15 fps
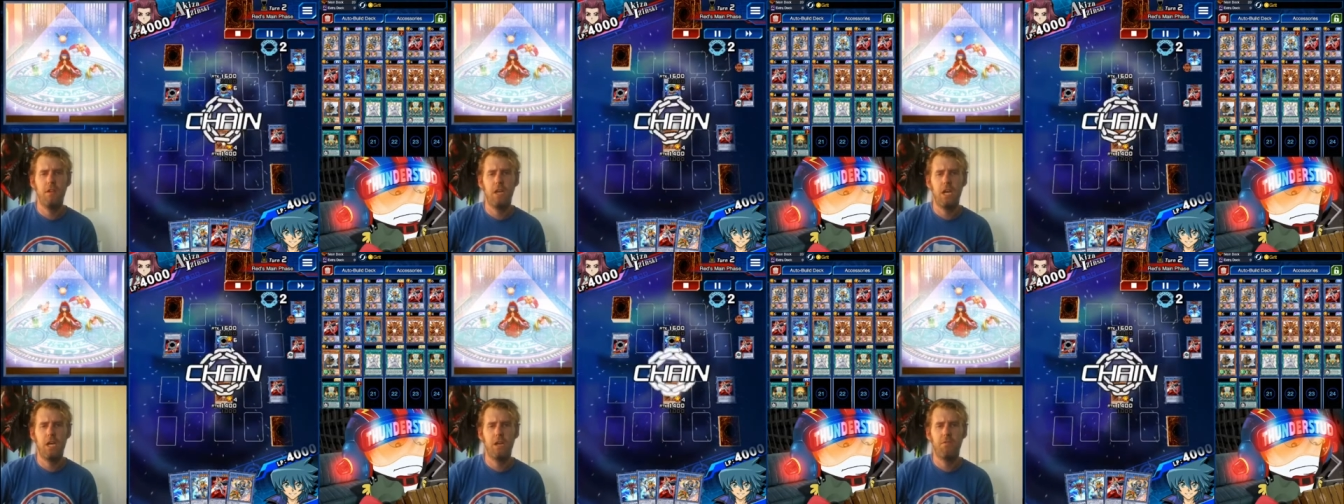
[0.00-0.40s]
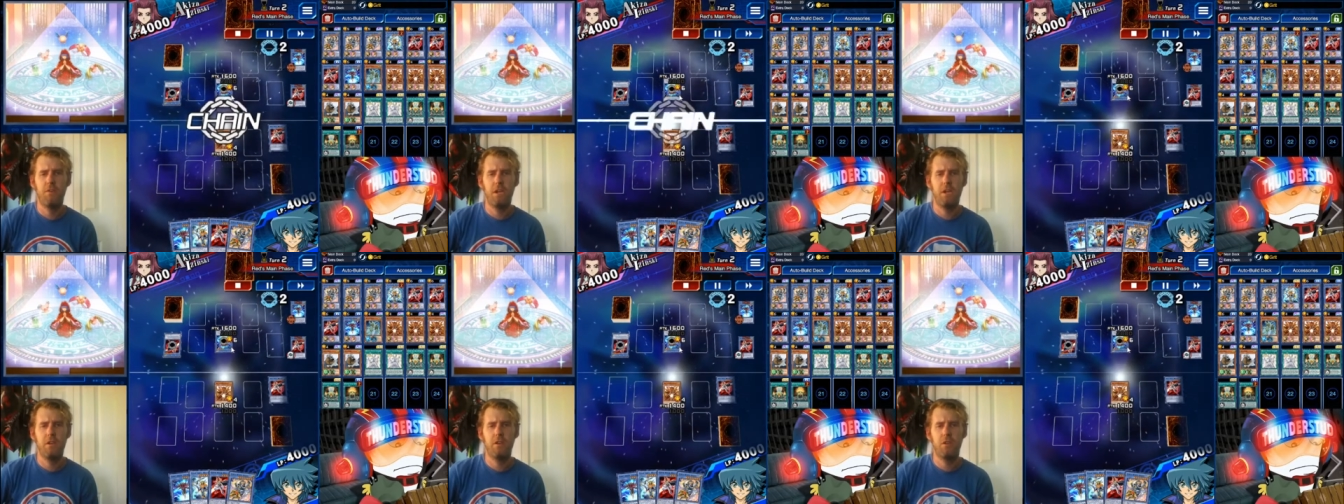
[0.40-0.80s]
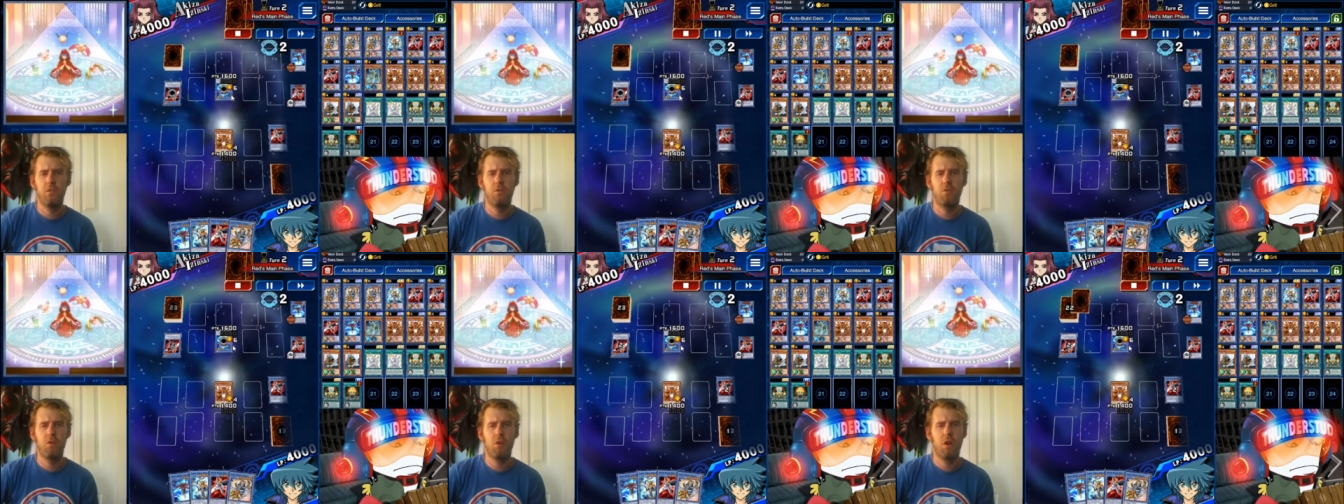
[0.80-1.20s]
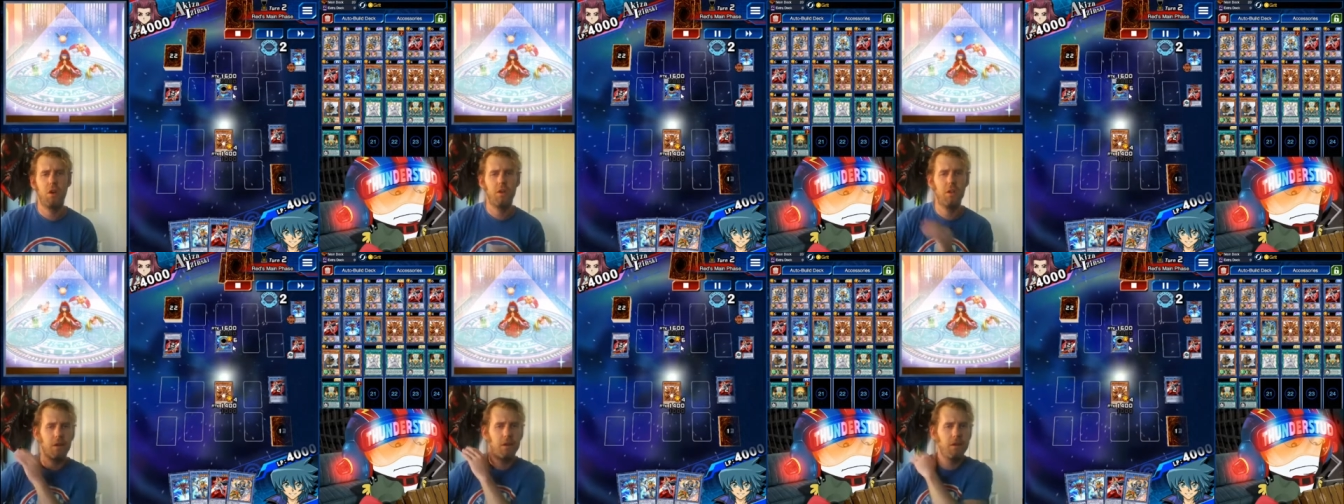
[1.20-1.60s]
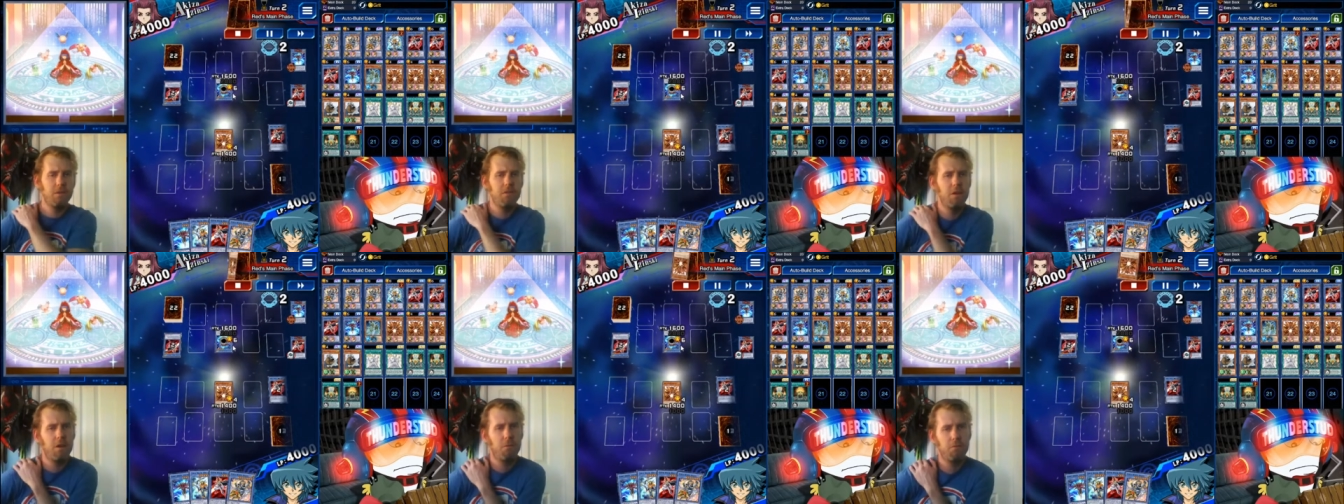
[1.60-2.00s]
Uh, very useful card. Like I
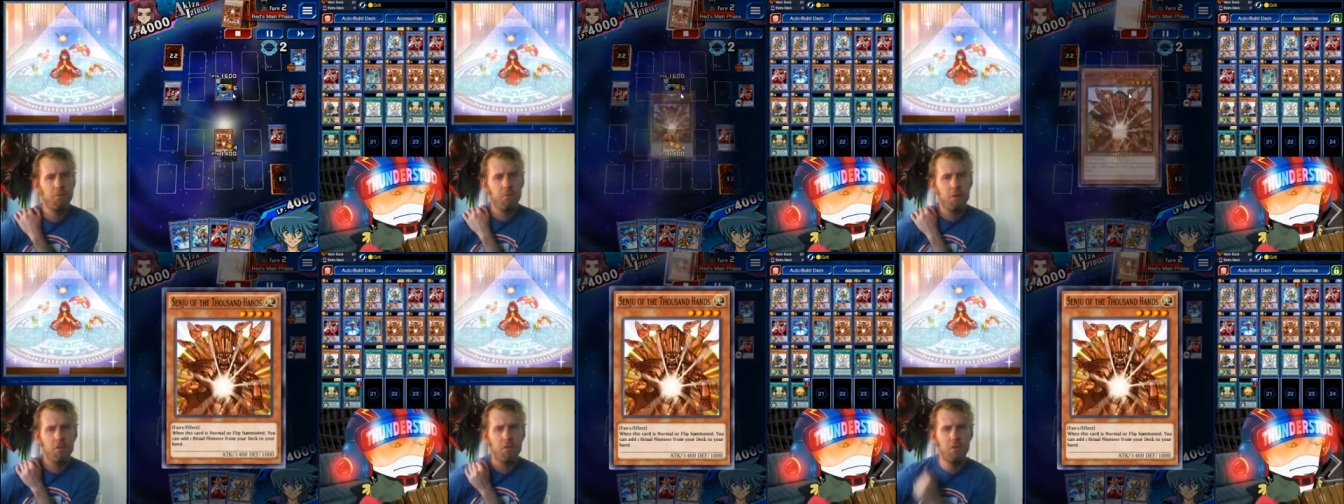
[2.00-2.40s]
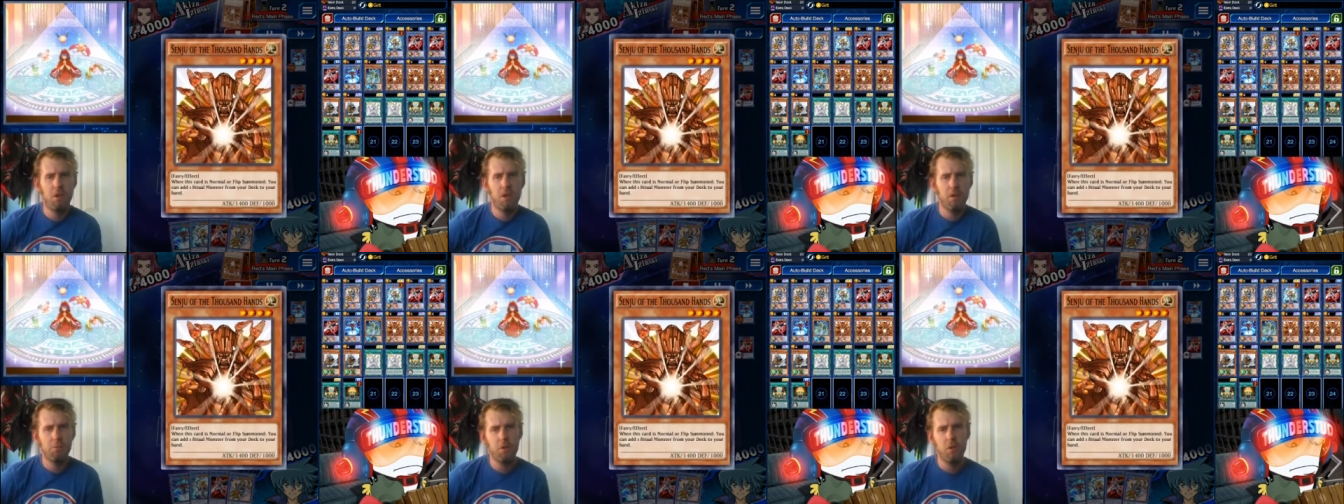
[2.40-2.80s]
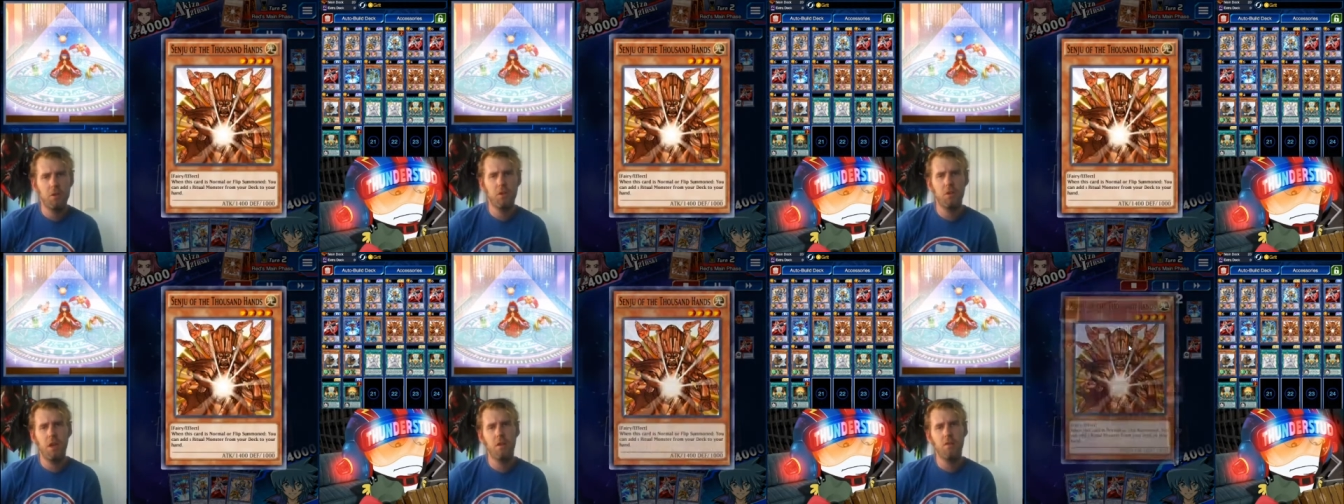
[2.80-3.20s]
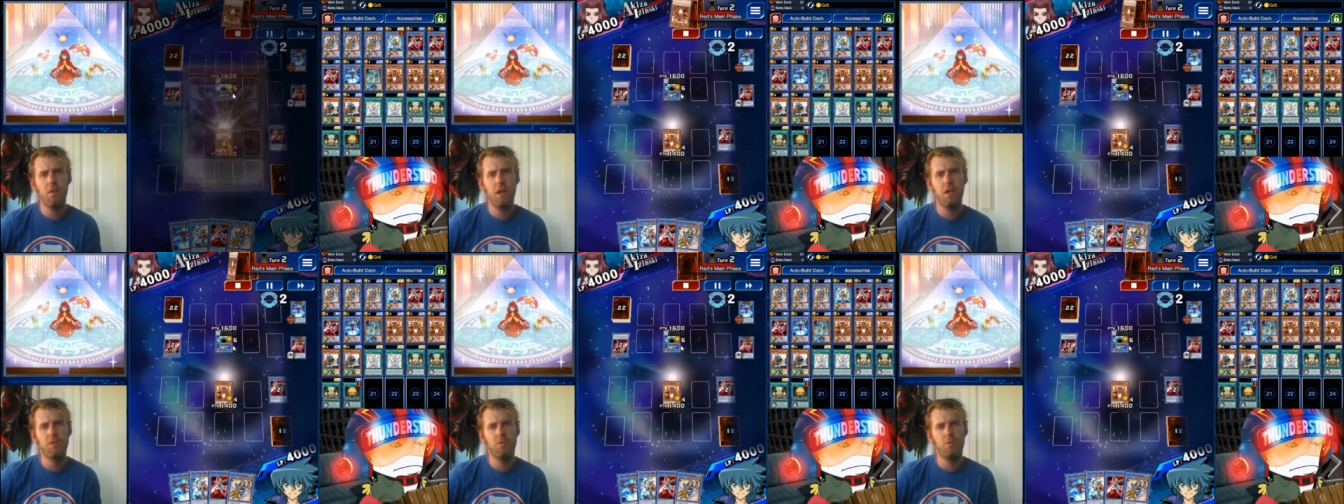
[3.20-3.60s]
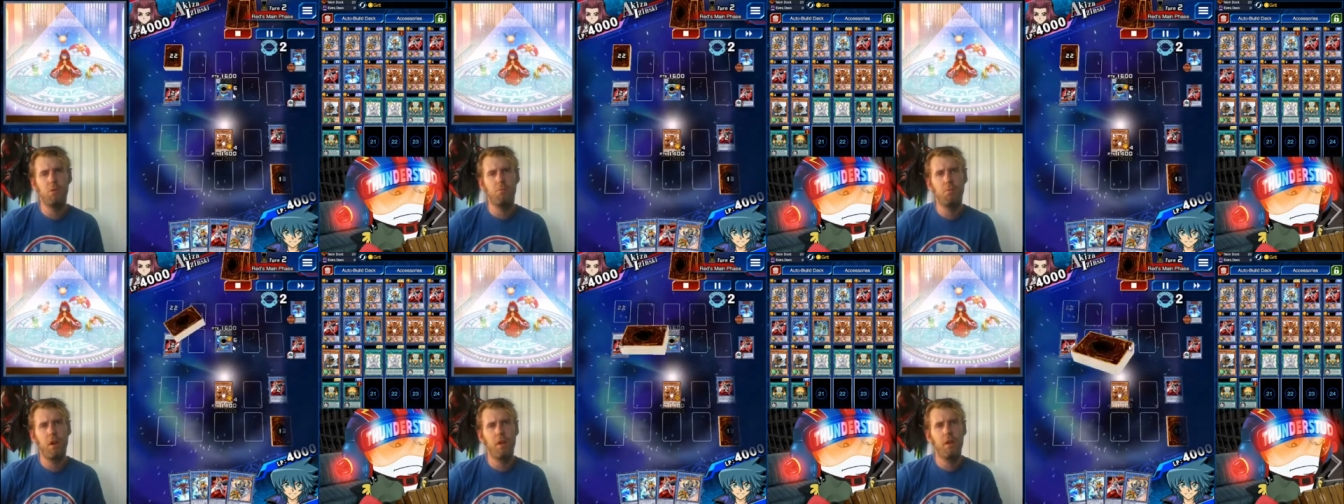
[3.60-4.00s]
said, I prefer the Sonic Bird to have the actual
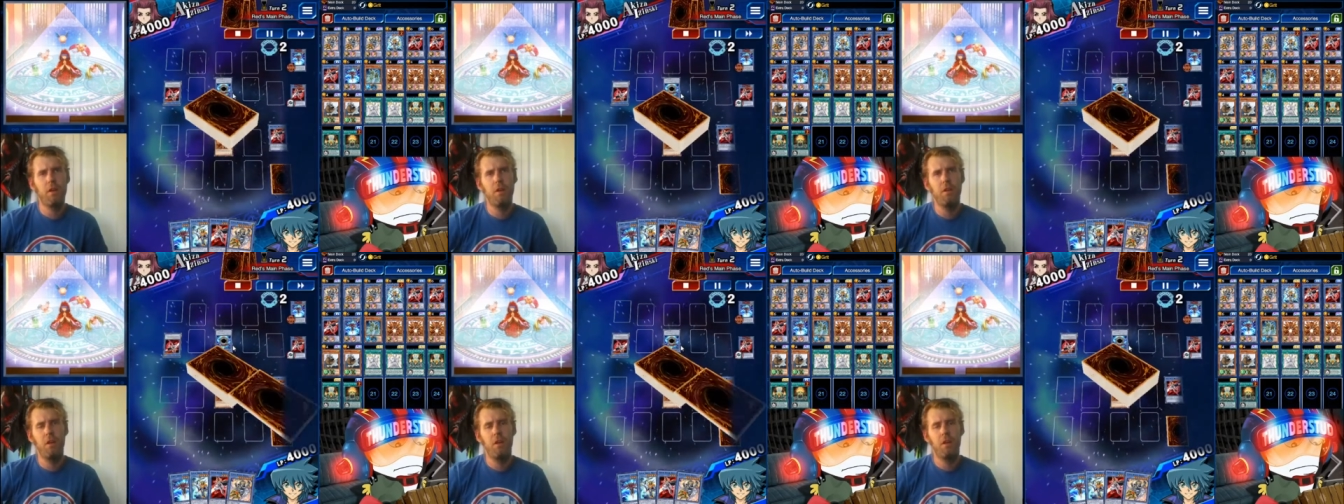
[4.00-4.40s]
body